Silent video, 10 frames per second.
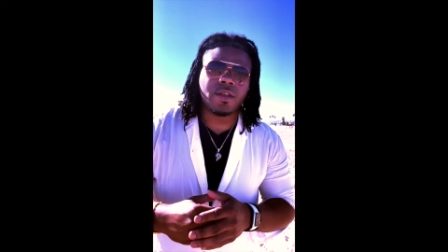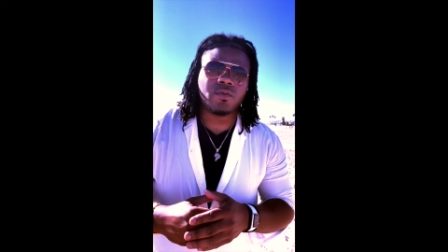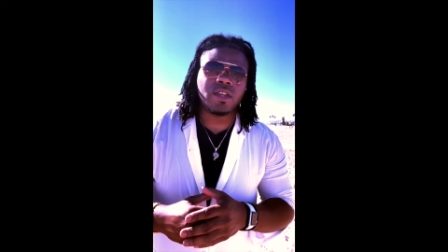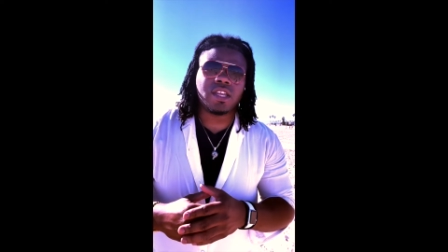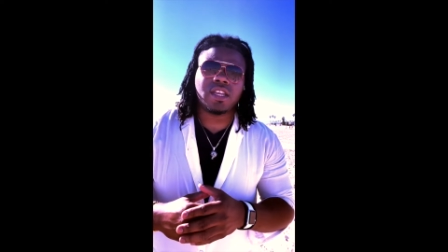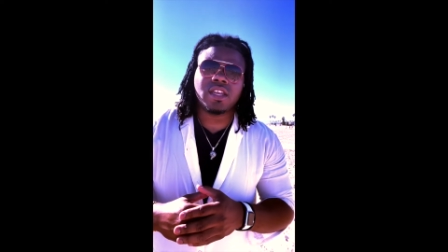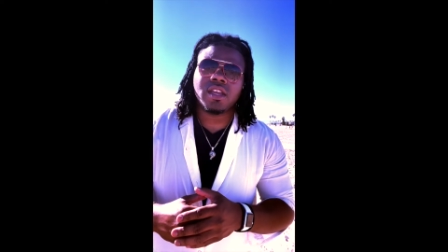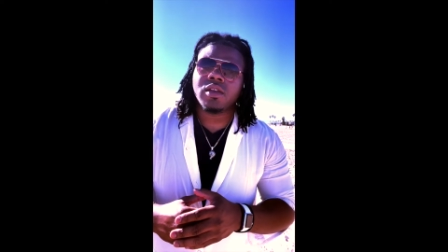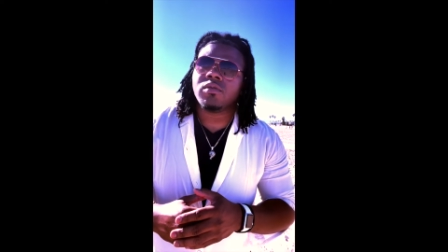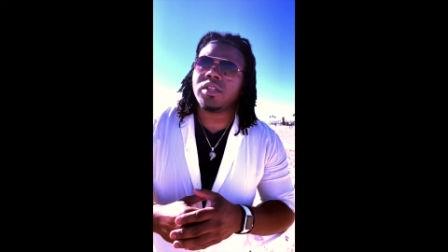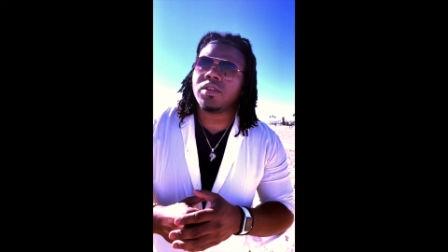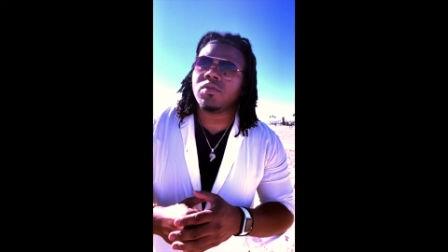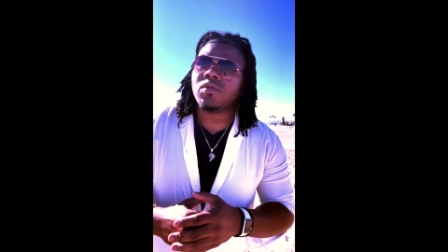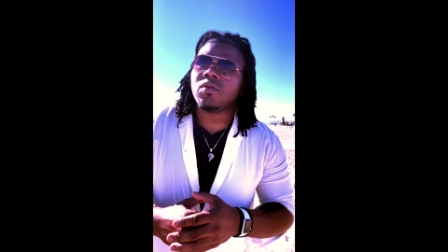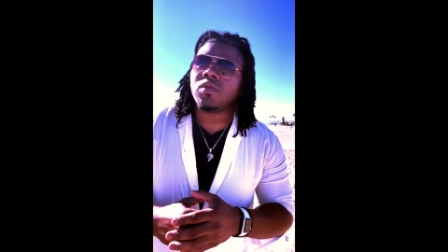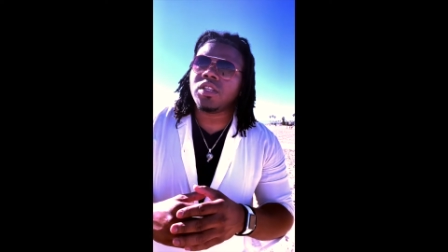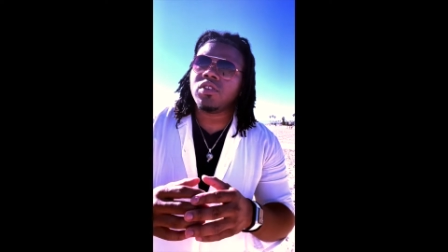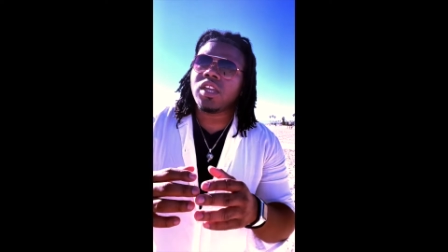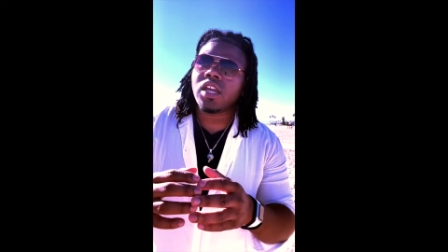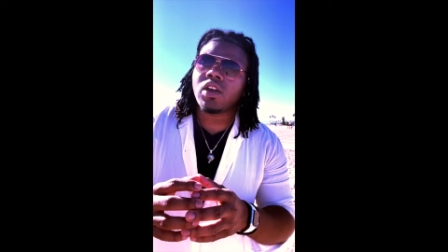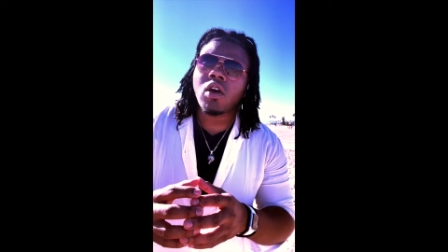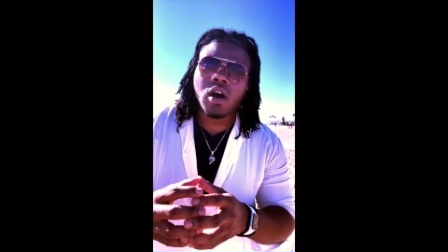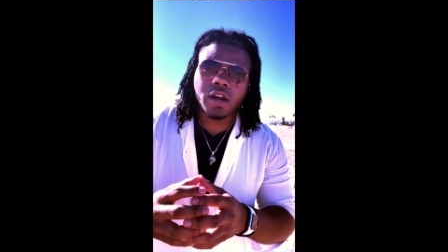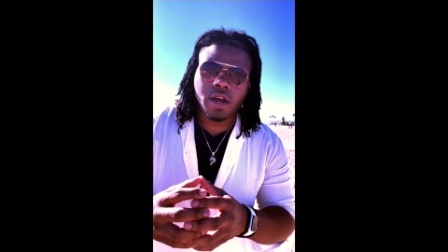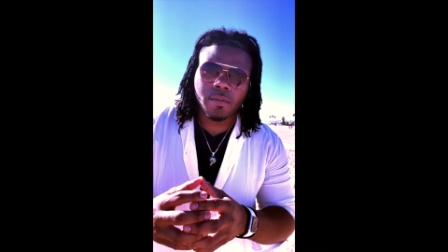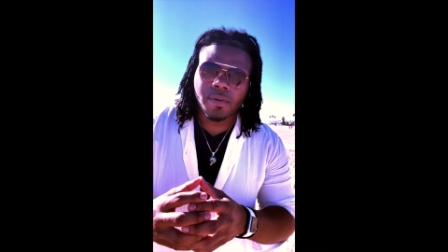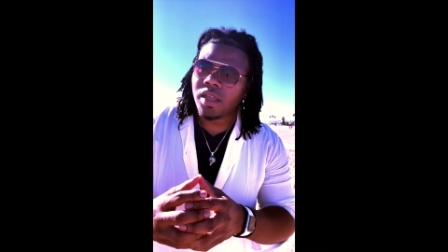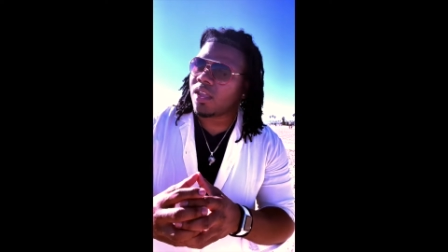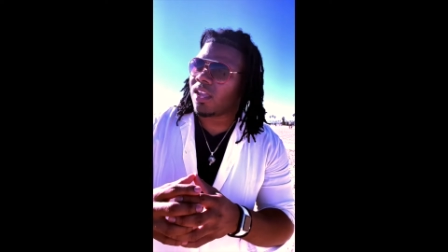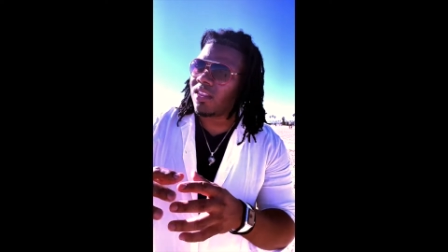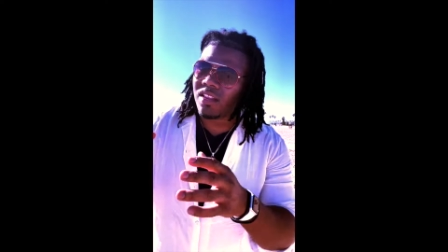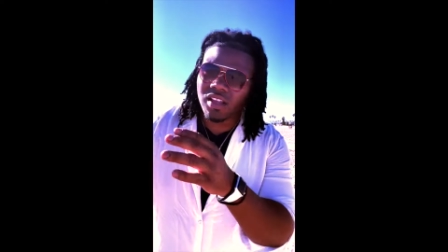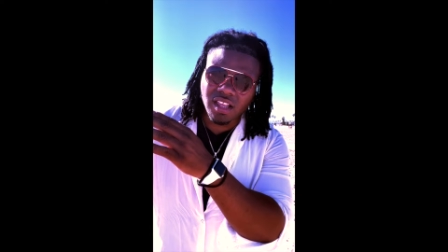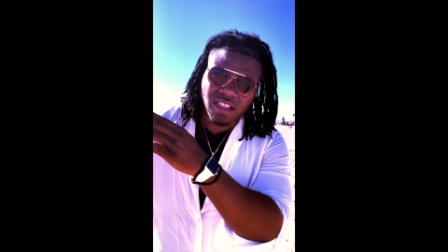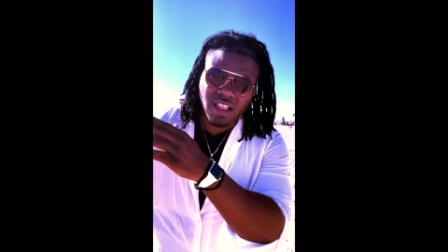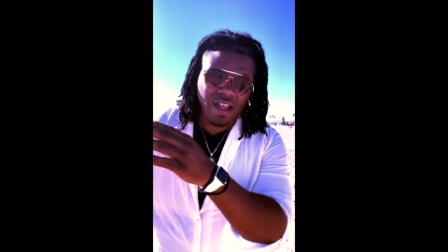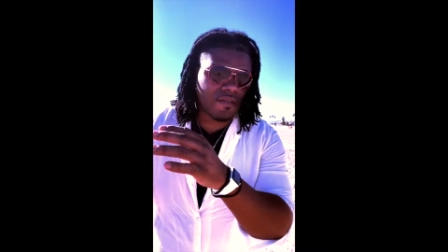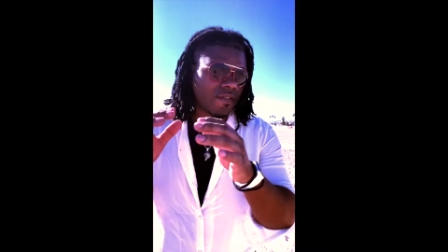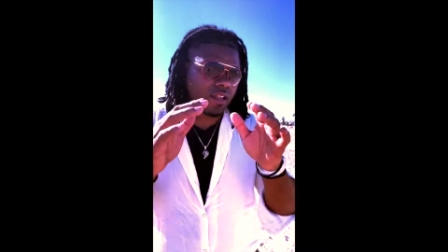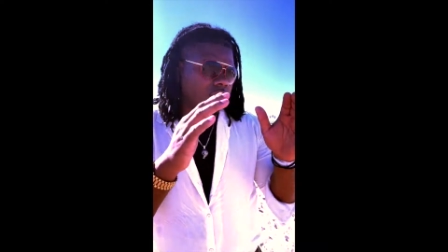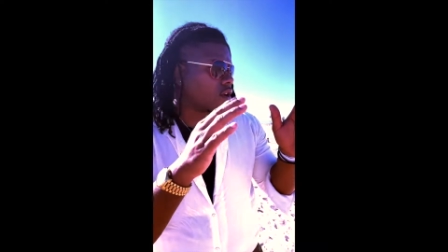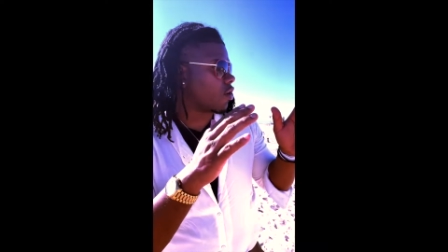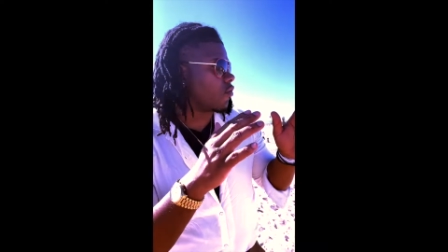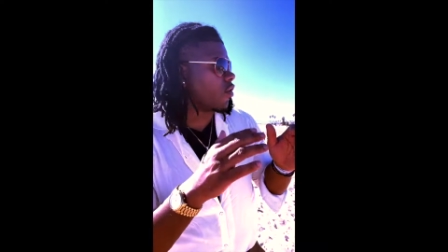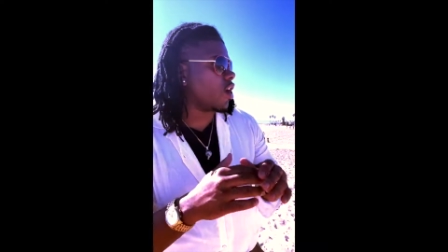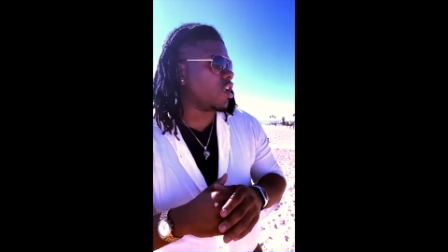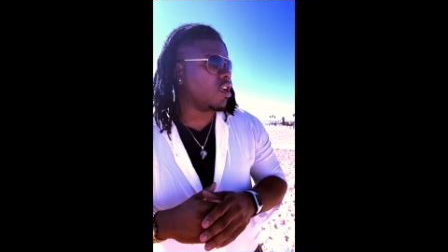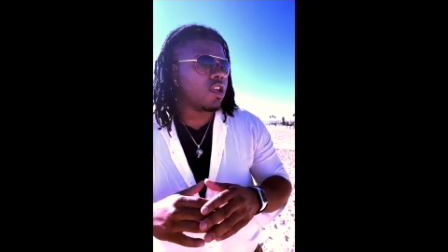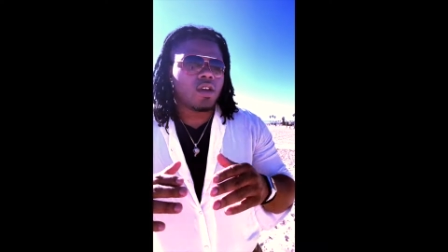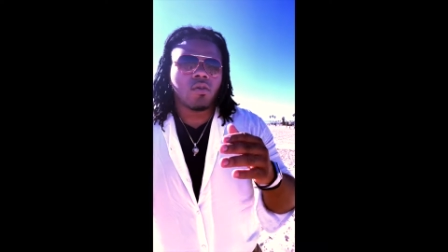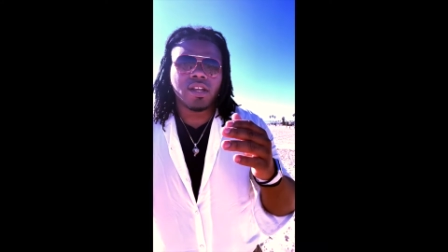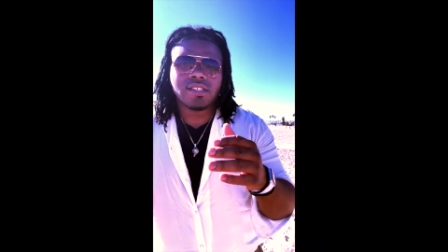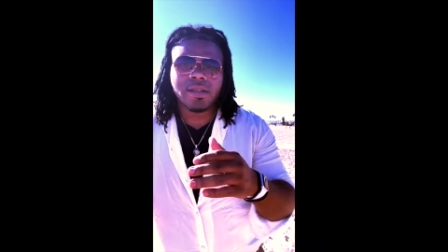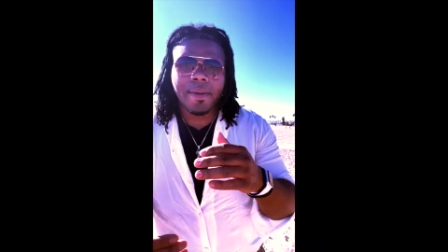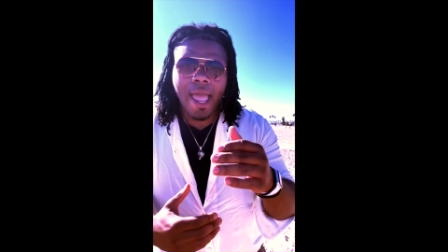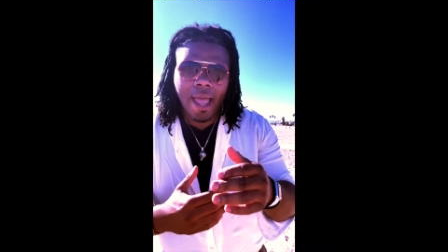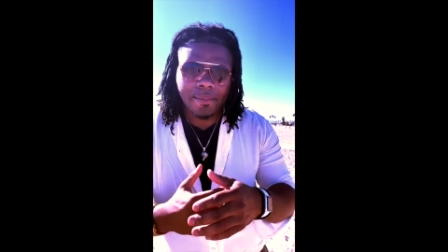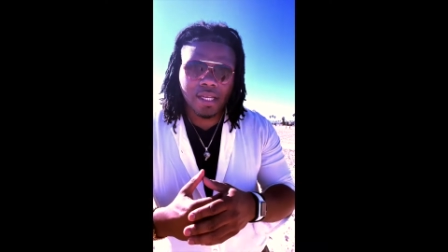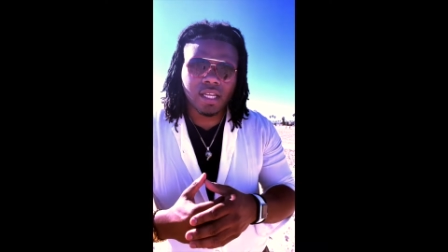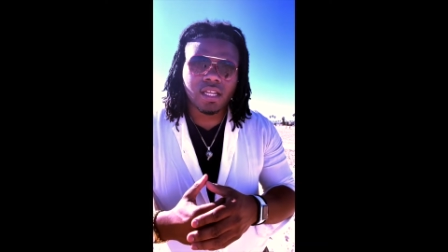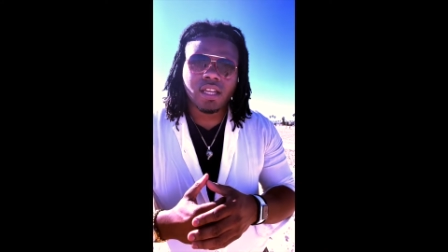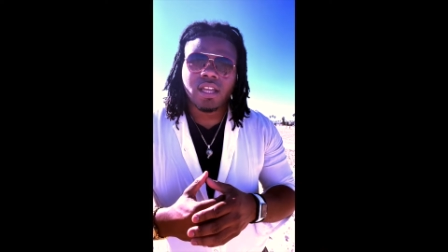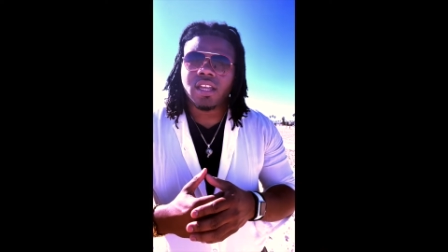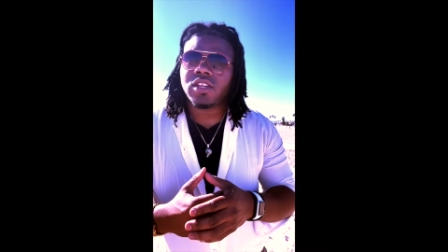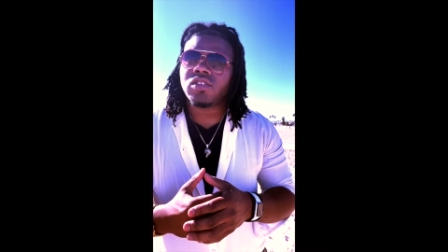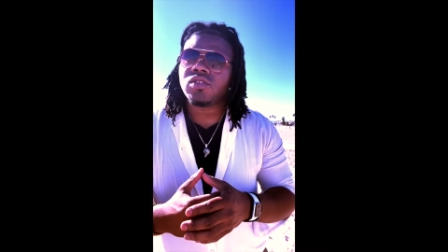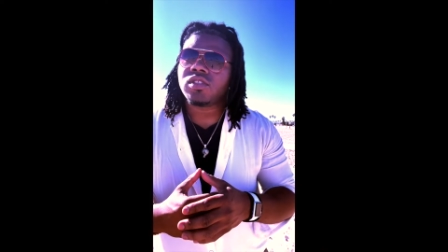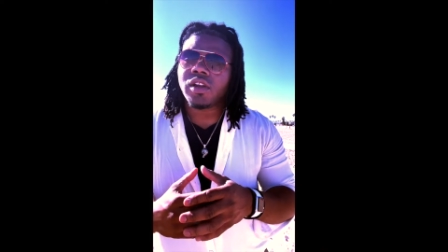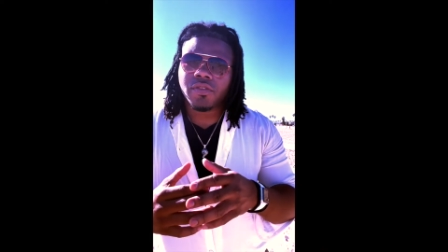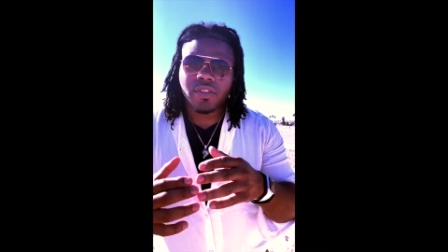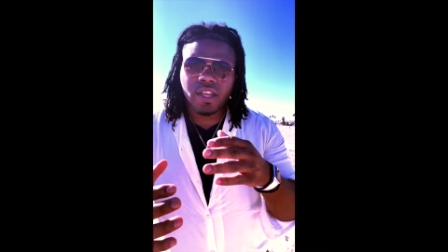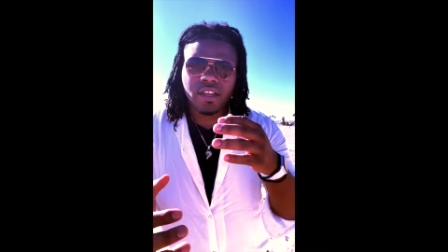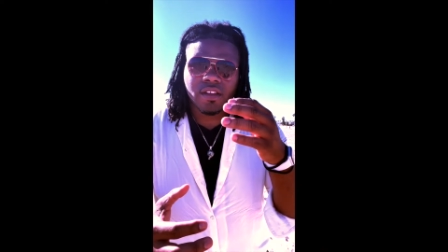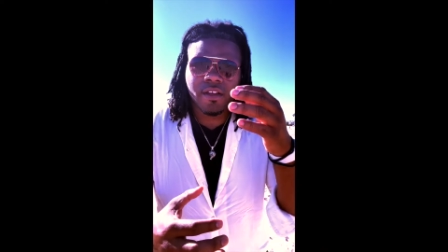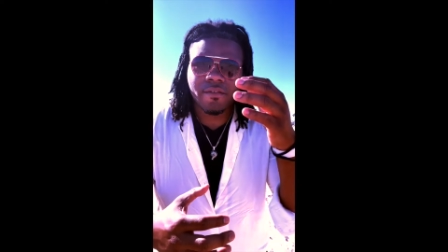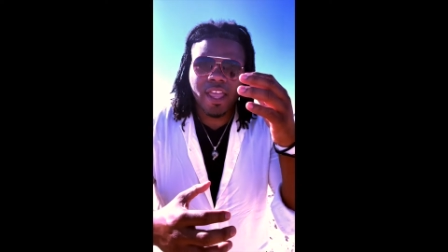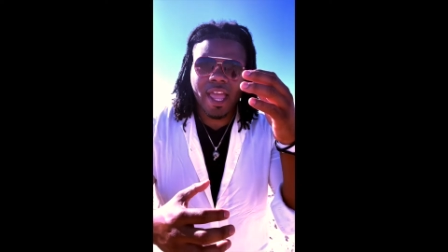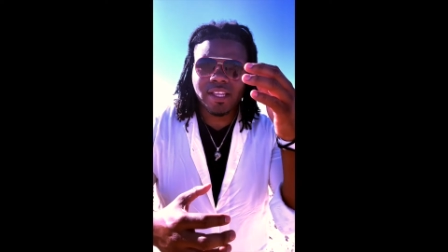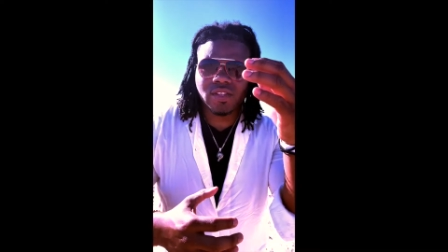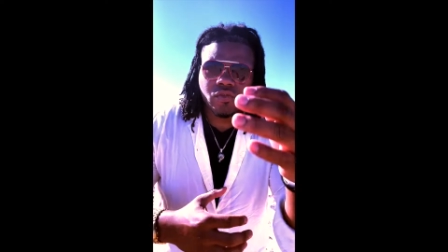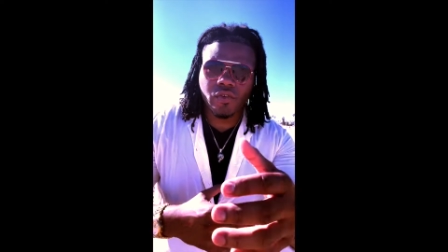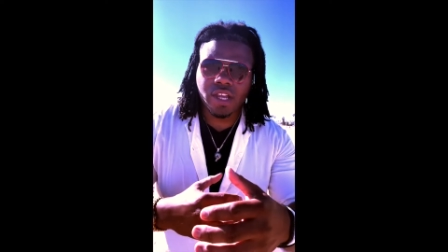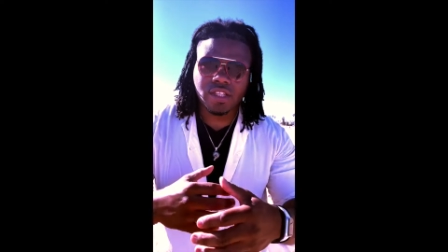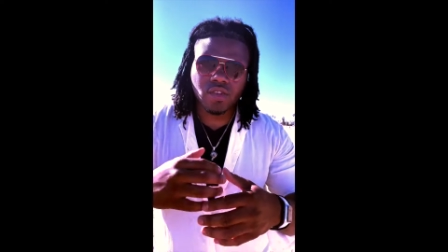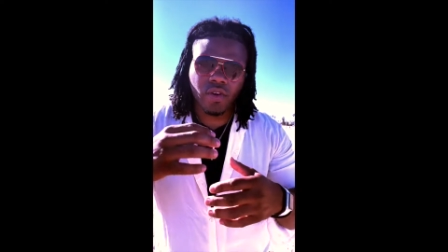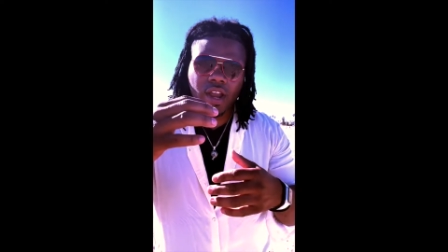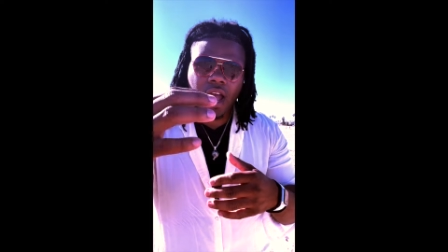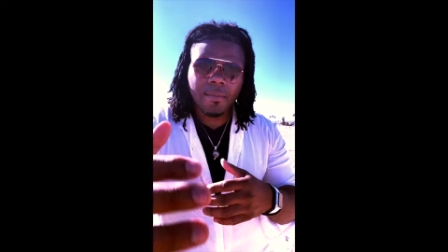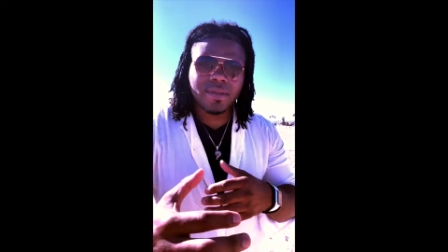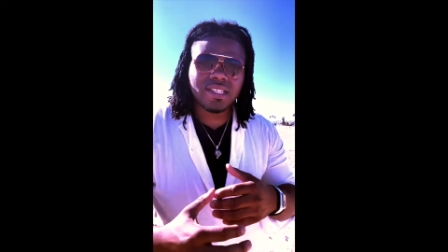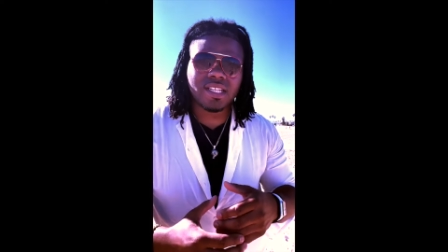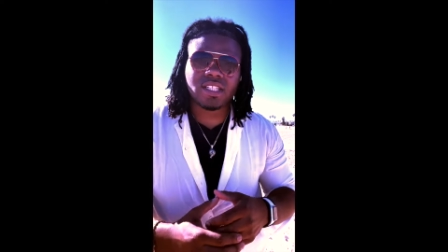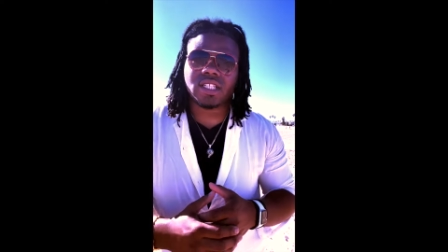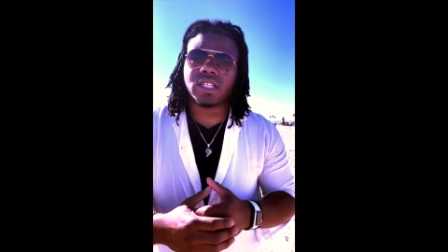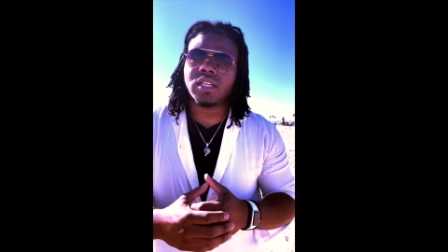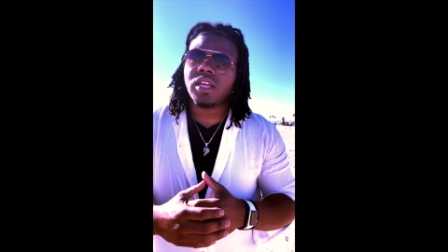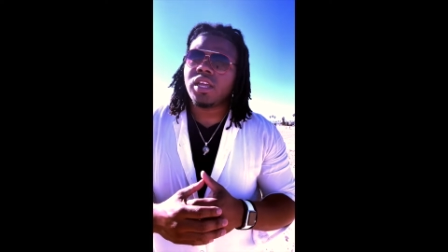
And we when you get caught up in looking left and looking right, what ends up happening is you start thinking of it as a race or a competition,